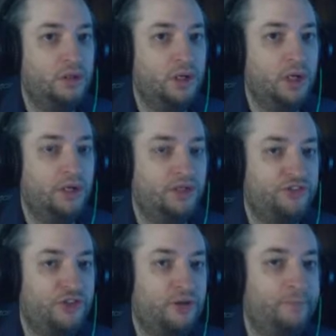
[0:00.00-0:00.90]
All right,
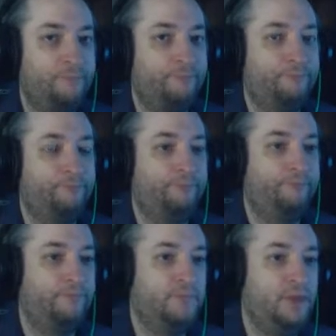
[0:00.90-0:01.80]
so
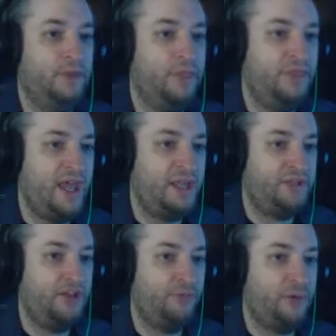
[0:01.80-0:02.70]
that
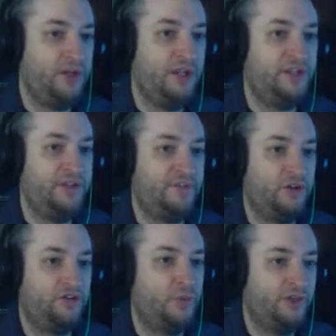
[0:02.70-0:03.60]
does put a
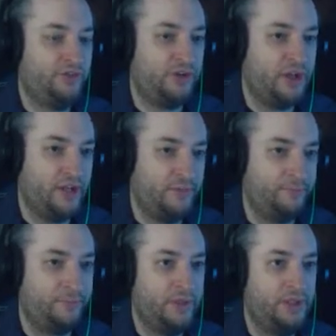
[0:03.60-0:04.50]
different twist on
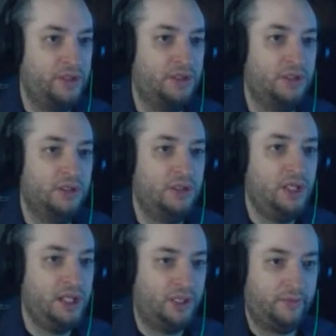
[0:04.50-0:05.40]
it.
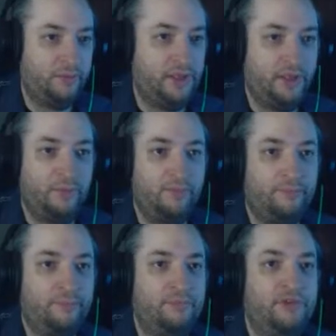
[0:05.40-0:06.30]
Hey, and we're in
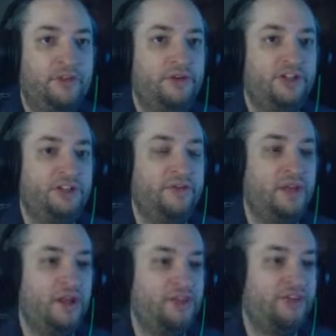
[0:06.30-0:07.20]
the direction of
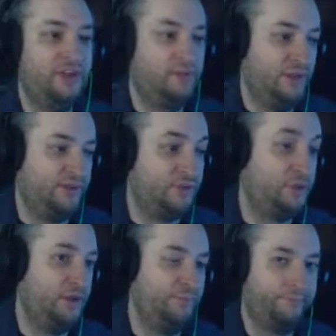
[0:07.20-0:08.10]
that other side quest.
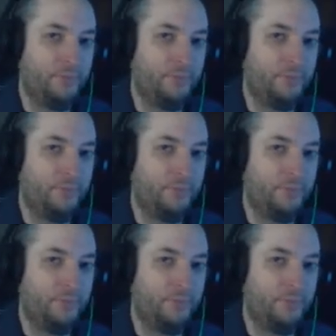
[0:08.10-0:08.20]
Good.